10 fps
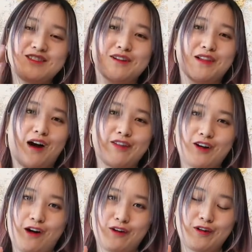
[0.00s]
to a lot of the
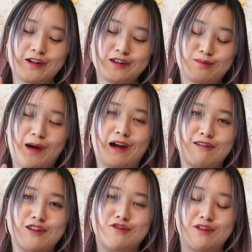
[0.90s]
card holders, but I
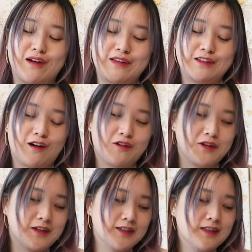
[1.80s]
really do love these card
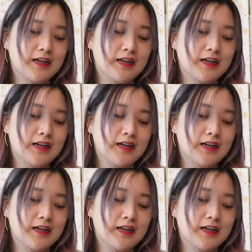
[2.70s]
holders.